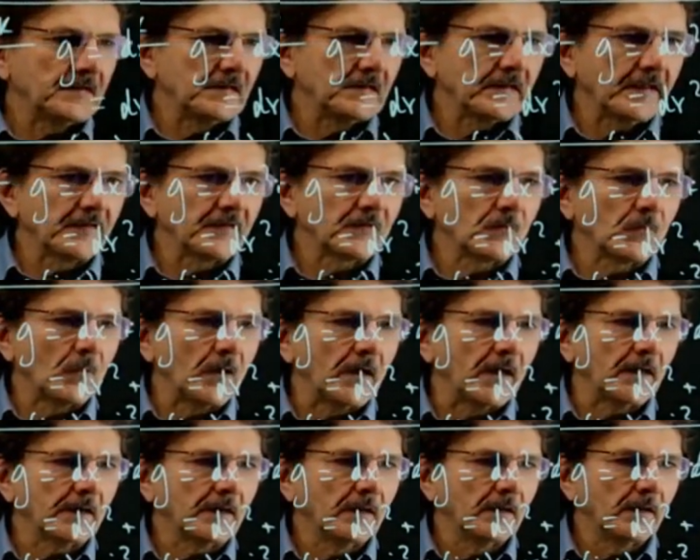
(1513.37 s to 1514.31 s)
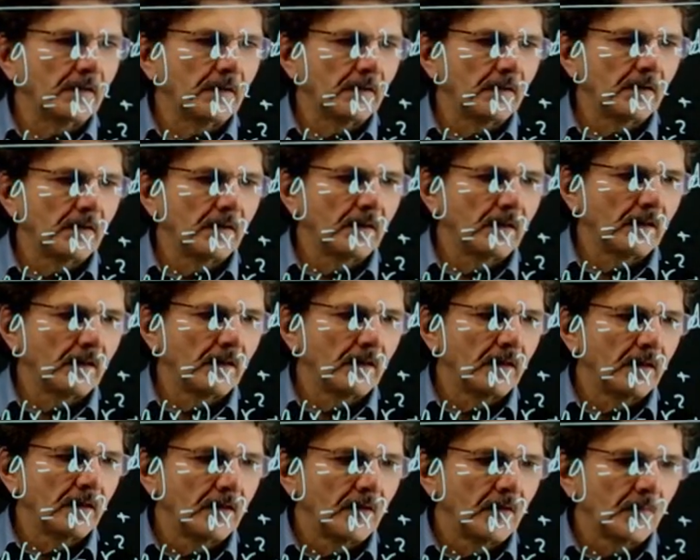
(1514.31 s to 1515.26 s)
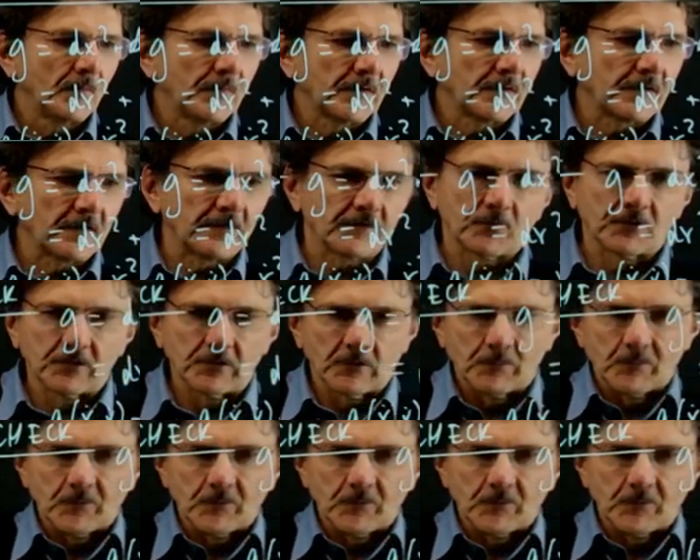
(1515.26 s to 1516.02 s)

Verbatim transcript: theta is 1 because we're